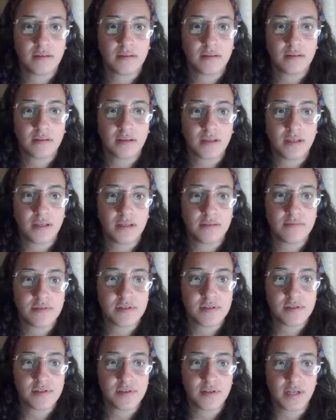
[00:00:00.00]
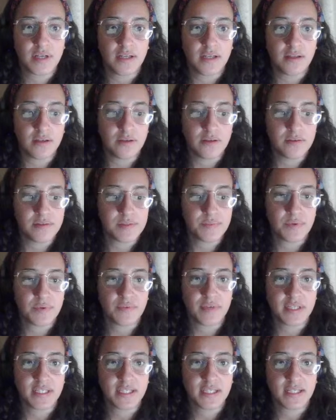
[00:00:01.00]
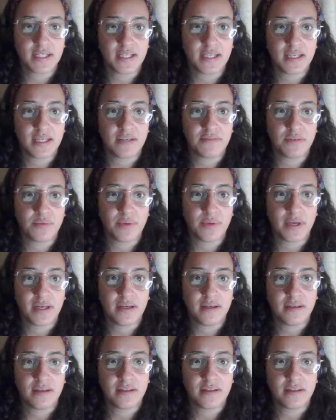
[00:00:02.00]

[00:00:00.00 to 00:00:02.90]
Kind of just do like loads sporadically everywhere.